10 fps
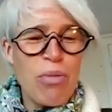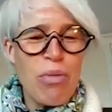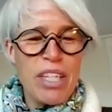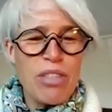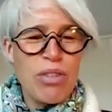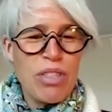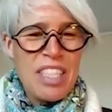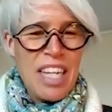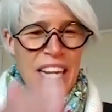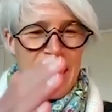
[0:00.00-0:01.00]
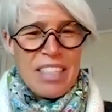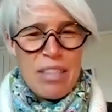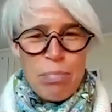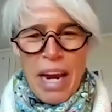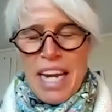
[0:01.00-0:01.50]
or do you say it's
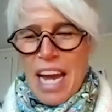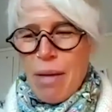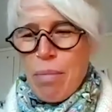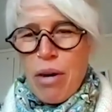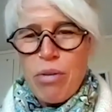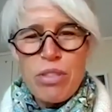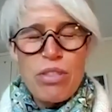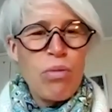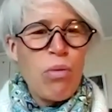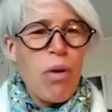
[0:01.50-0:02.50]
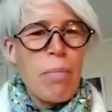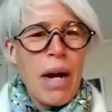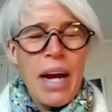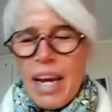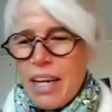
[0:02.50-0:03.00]
by neighborhood or
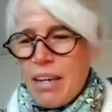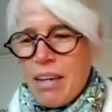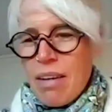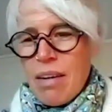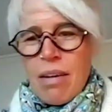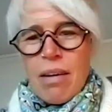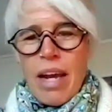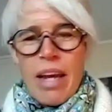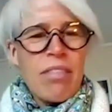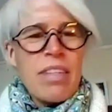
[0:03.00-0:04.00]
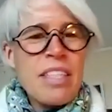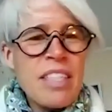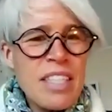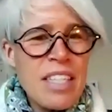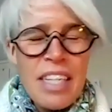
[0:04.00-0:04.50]
by
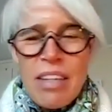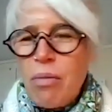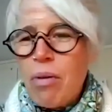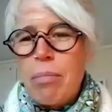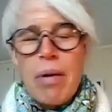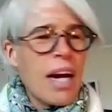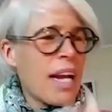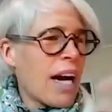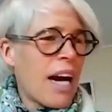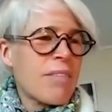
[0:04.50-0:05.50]
ethnicity or by,